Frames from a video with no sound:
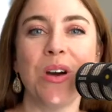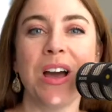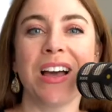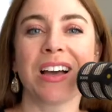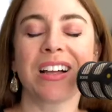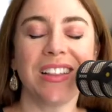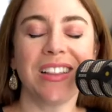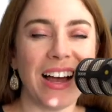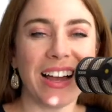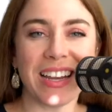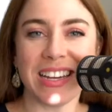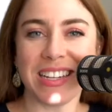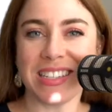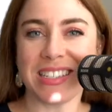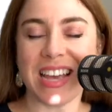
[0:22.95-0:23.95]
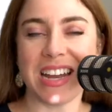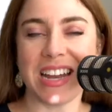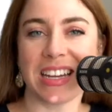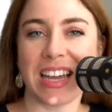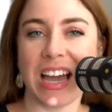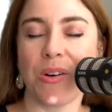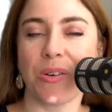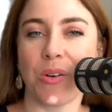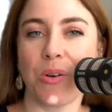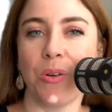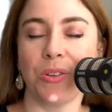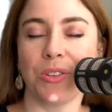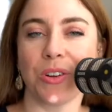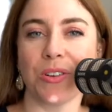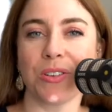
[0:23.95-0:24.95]
clients and account
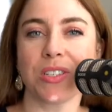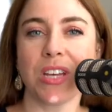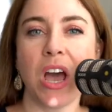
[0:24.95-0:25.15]
holders